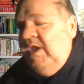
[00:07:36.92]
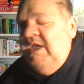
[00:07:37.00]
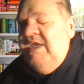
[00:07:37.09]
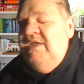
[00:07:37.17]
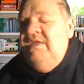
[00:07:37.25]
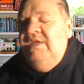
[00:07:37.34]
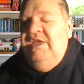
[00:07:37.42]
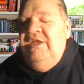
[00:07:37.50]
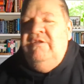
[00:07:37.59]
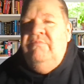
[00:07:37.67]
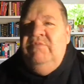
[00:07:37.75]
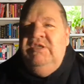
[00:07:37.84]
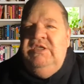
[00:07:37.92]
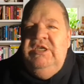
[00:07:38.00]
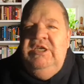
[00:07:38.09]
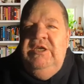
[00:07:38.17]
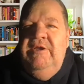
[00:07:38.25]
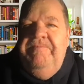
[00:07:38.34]
in
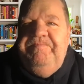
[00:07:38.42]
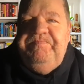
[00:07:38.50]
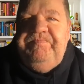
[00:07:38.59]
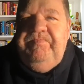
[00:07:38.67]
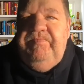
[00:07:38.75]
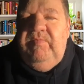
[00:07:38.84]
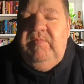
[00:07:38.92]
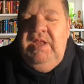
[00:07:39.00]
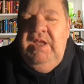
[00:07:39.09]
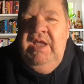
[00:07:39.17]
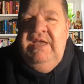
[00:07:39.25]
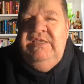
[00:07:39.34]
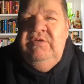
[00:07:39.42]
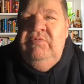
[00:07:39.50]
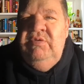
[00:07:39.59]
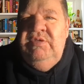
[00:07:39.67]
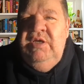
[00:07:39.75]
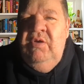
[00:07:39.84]
intimacy as a
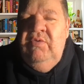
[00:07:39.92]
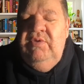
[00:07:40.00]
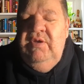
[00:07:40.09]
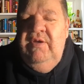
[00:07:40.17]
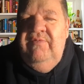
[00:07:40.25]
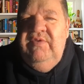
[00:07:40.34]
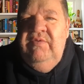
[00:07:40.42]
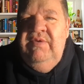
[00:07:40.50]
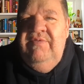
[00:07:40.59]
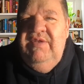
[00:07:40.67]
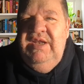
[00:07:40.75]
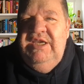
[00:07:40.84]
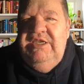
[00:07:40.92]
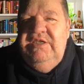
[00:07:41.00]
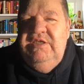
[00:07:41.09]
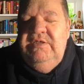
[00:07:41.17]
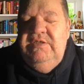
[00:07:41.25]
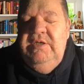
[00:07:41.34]
result of the
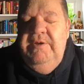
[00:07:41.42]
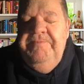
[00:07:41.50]
revelations.